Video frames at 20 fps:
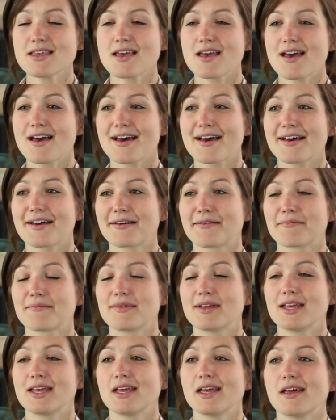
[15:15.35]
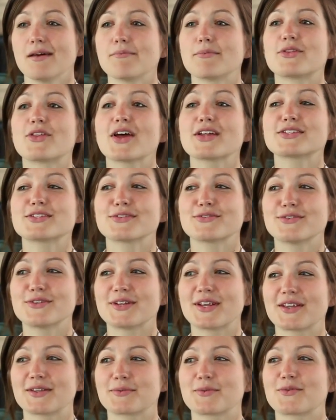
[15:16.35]
But that's a few
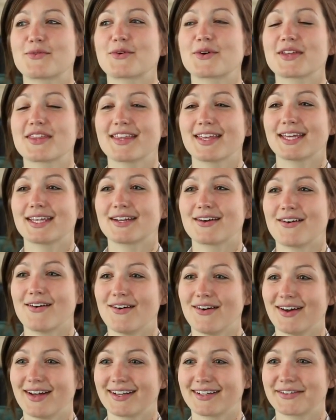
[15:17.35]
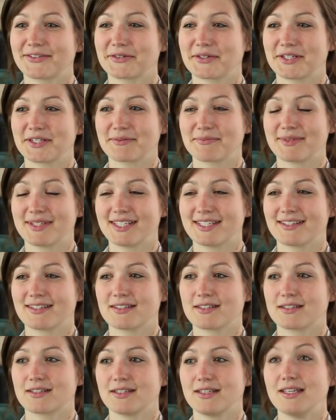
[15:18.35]
days before. Then on
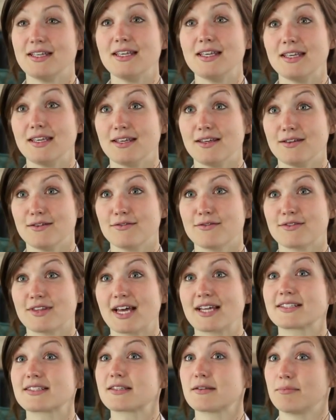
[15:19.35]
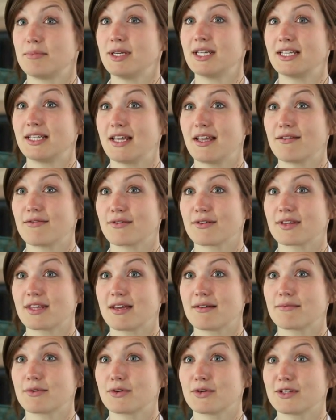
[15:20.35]
Christmas Eve, that's the big day for
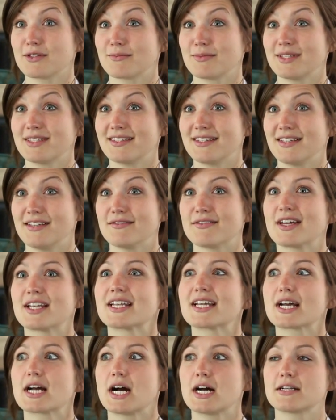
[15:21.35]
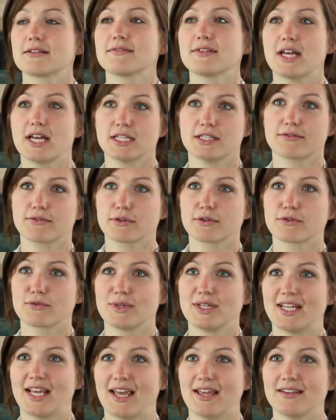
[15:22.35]
them, Christmas Eve, and it kind of lasts for
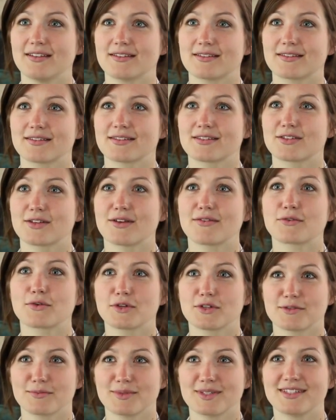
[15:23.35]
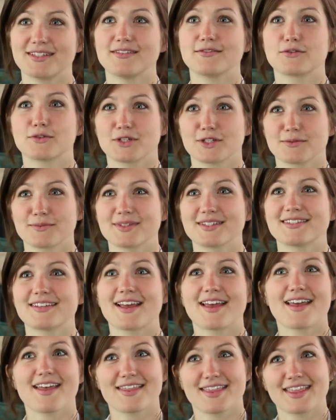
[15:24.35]
3 days. So you have Christmas Eve, Christmas
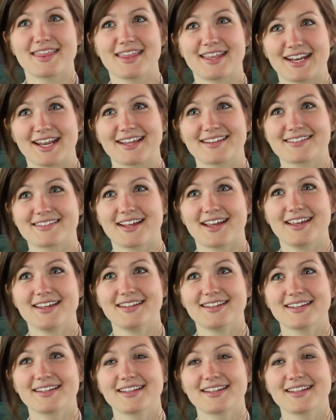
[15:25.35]
Day, and then the next day.